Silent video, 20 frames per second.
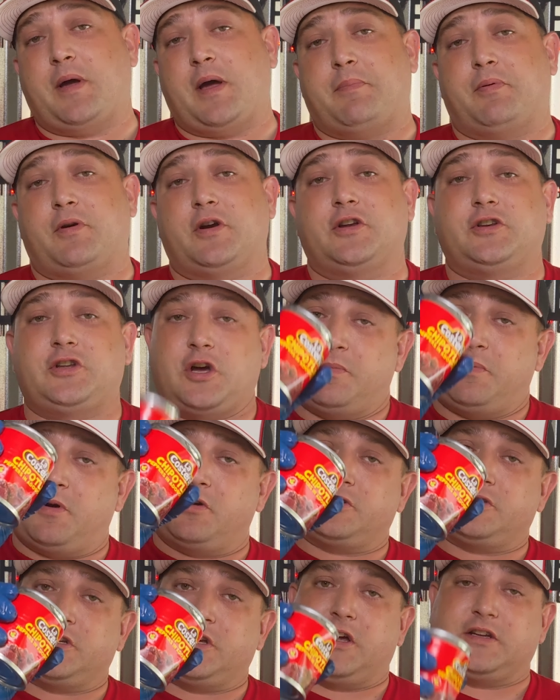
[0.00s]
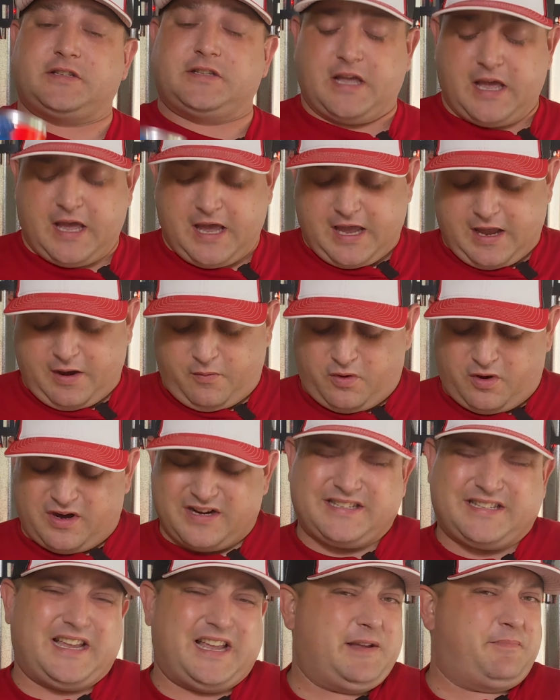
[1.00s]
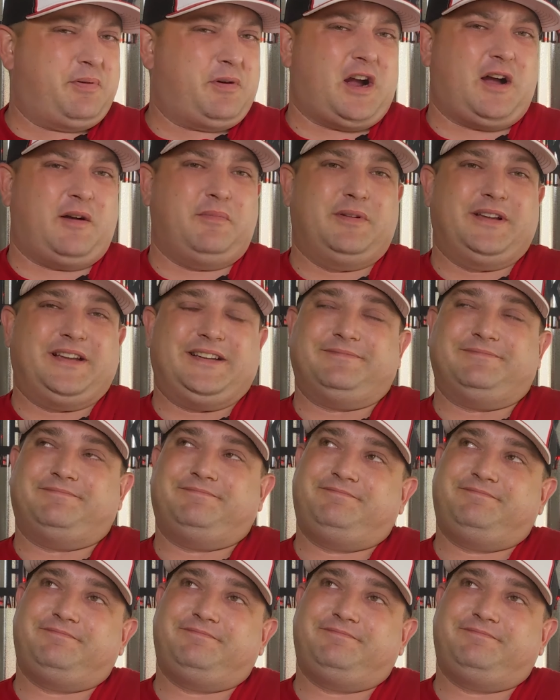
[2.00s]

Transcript: pepper and adobo sauce, and we're gonna take probably